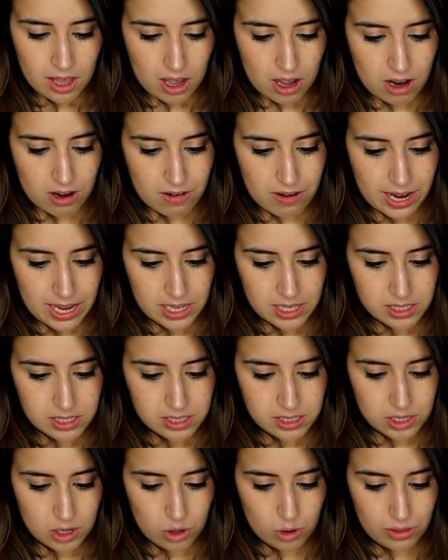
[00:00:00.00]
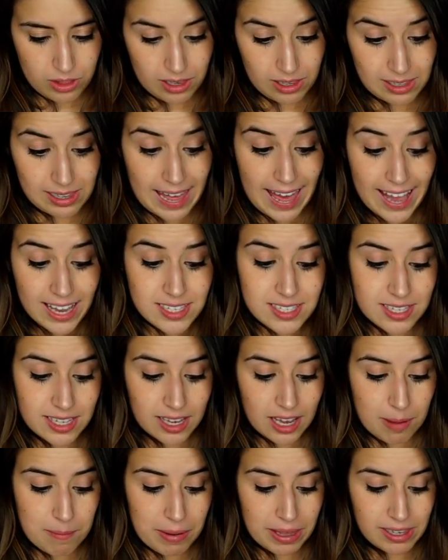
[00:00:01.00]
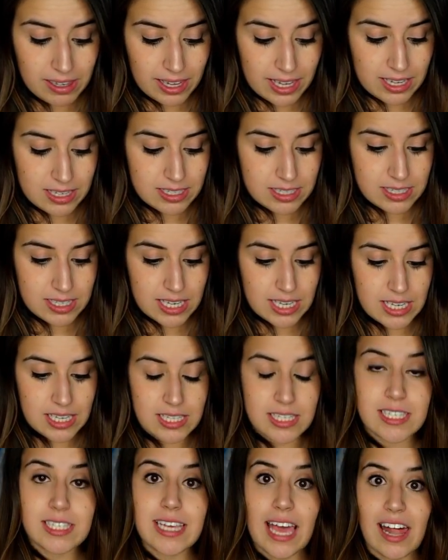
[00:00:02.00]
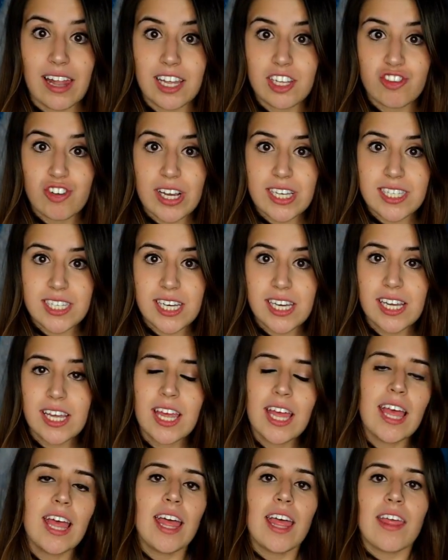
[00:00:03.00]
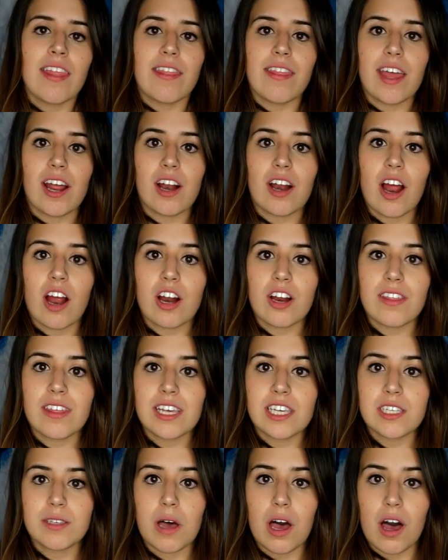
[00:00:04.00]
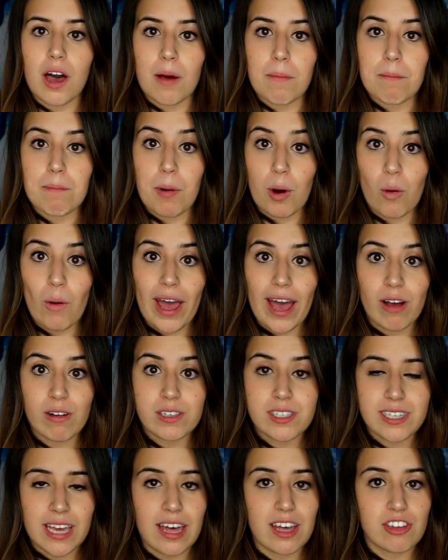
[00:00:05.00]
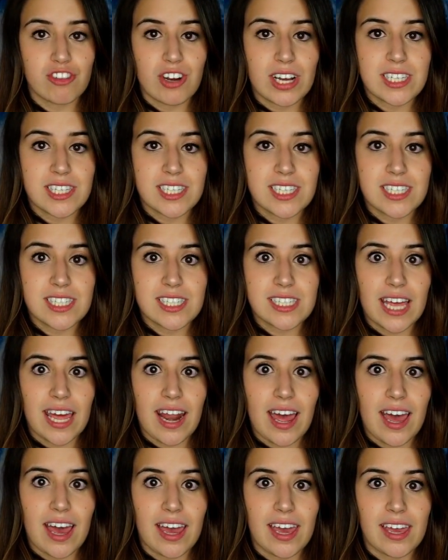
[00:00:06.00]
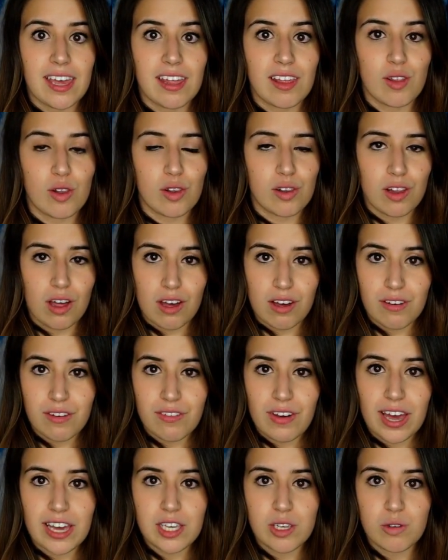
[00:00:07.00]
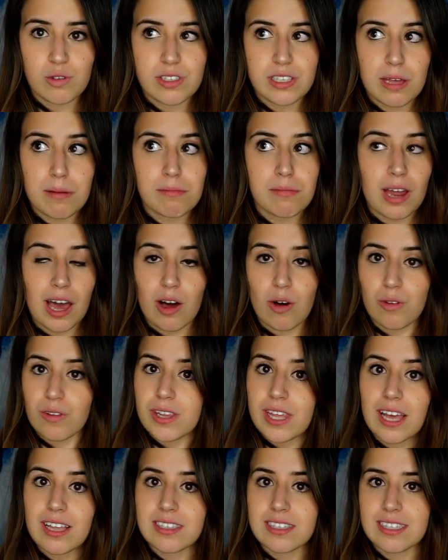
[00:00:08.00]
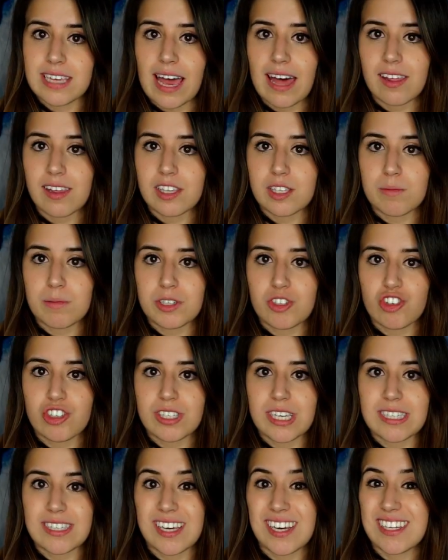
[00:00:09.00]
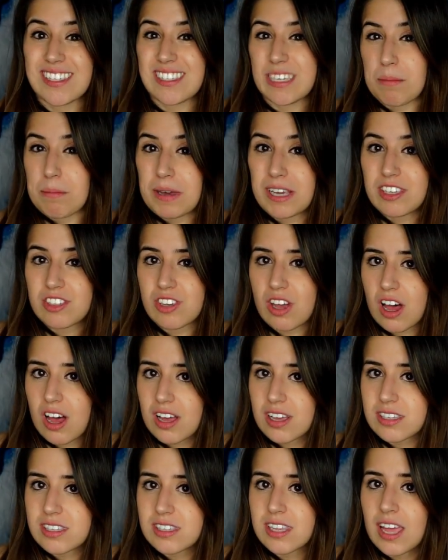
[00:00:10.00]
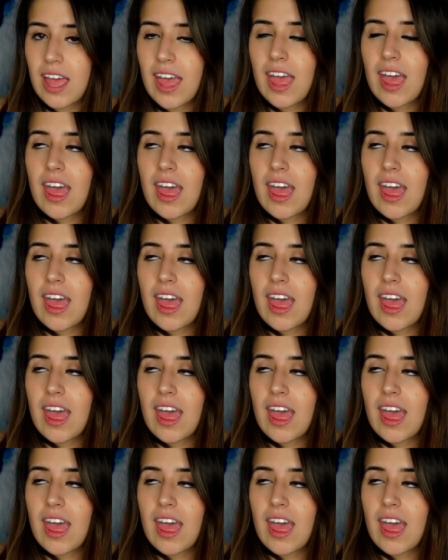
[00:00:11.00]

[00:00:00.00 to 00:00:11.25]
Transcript: Alright, so the last thing on my list is salad dressing. There are these um, Bolthouse salad dressings that I love. I use them not only on salads but just as like a dipping sauce.